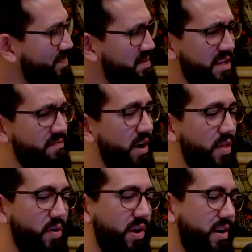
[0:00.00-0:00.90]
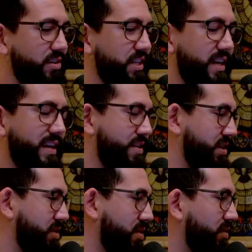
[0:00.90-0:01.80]
And Father O'Connor said, "I think
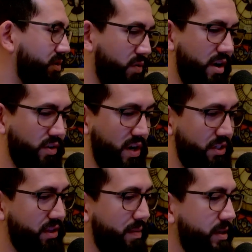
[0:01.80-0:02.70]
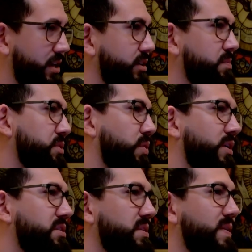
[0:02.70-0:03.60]
you're going in the wrong direction. Let me tell you some
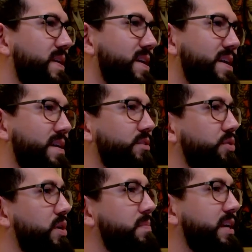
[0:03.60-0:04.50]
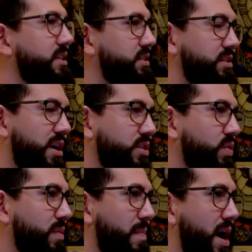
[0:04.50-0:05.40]
stories." And so he begins to talk to
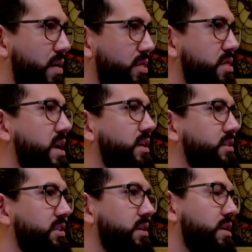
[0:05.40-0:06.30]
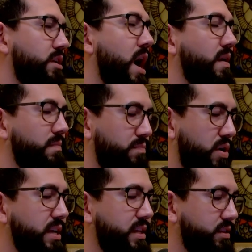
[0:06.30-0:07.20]
him about things, not
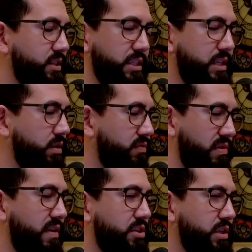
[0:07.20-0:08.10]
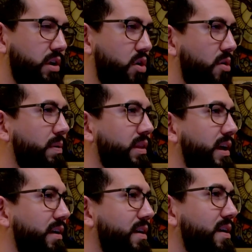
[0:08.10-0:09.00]
breaking the seal of confession at all, but
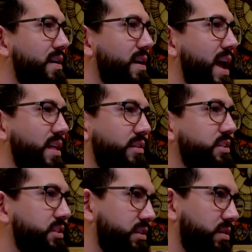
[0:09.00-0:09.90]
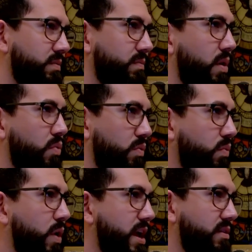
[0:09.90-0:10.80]
like, hey, this is a, a
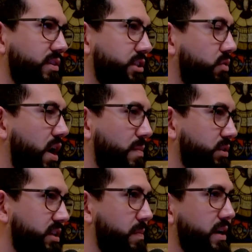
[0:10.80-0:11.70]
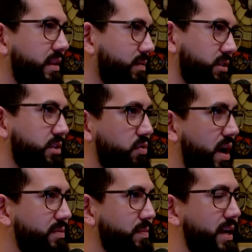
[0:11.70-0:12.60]
way that this crime was committed that was
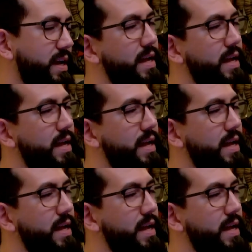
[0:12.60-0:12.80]
described to me.